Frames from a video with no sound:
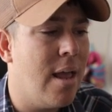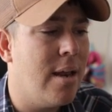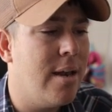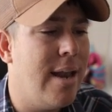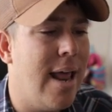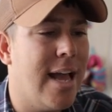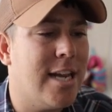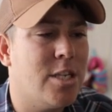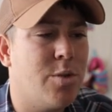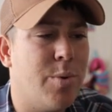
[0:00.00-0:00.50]

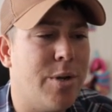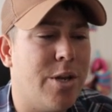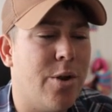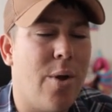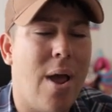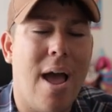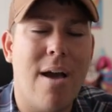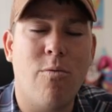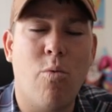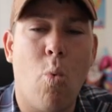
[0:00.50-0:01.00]
Next, we do
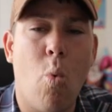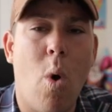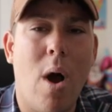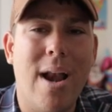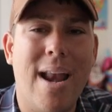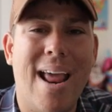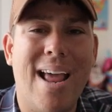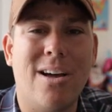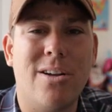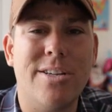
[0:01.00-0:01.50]
have
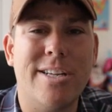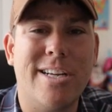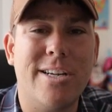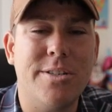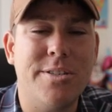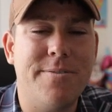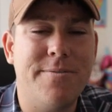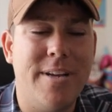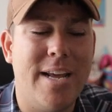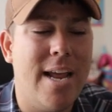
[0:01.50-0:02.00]
1
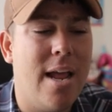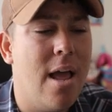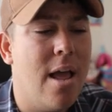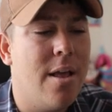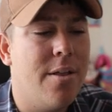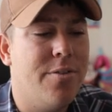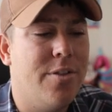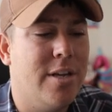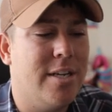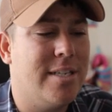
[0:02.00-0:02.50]
Eldegoss V.
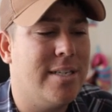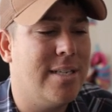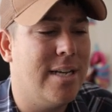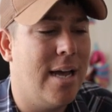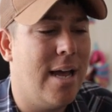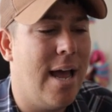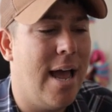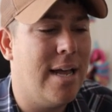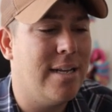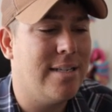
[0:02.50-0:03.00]
This
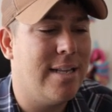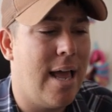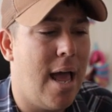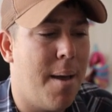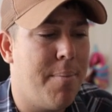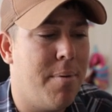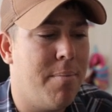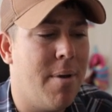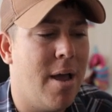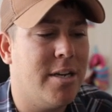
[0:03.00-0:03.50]
has the
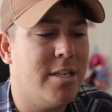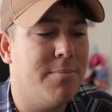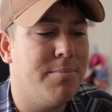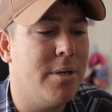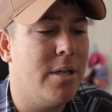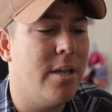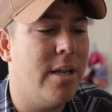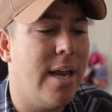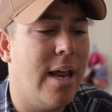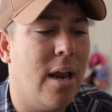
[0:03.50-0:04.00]
Happy Match
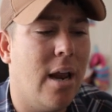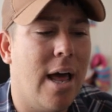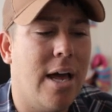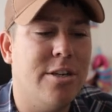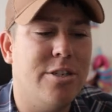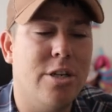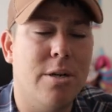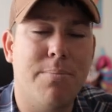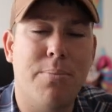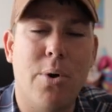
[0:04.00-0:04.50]
ability. It
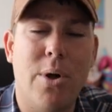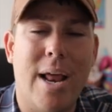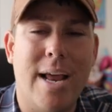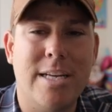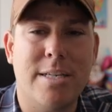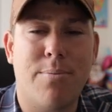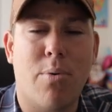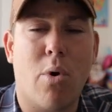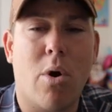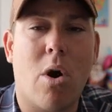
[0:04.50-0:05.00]
allows you to put a
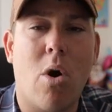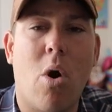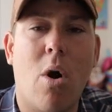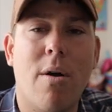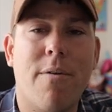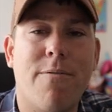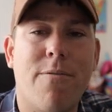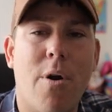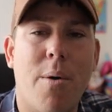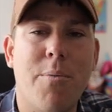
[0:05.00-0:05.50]
supporter
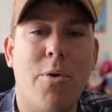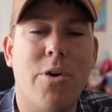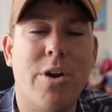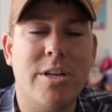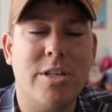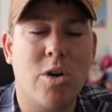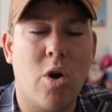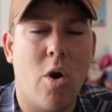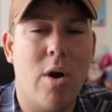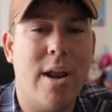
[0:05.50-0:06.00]
card from your
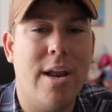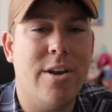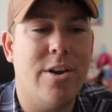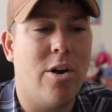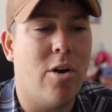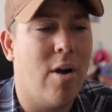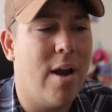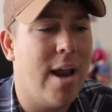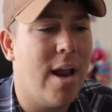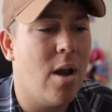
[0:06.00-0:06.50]
discard into
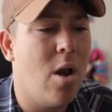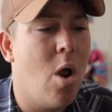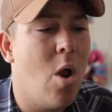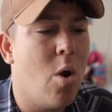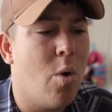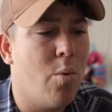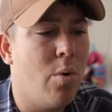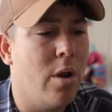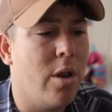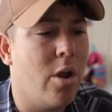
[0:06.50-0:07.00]
your hand.
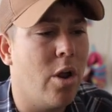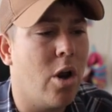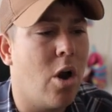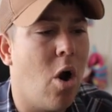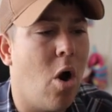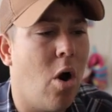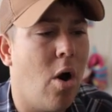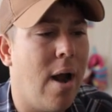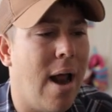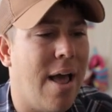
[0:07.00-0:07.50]
Really good
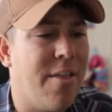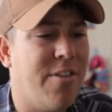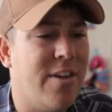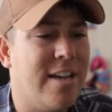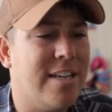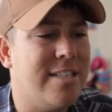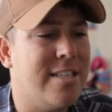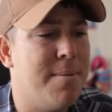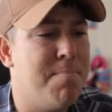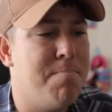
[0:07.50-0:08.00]
card. I think
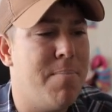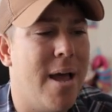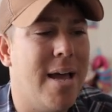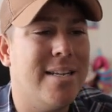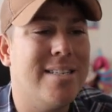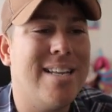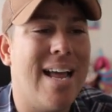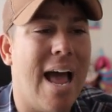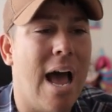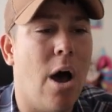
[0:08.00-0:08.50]
it's the
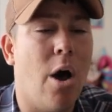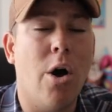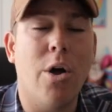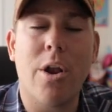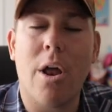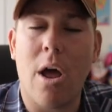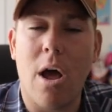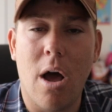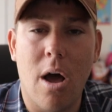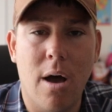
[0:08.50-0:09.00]
best
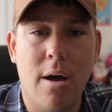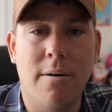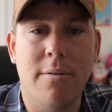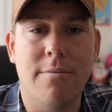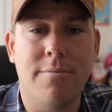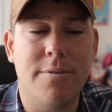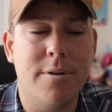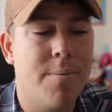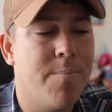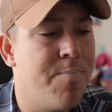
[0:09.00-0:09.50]
out
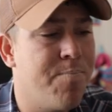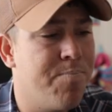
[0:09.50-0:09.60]
of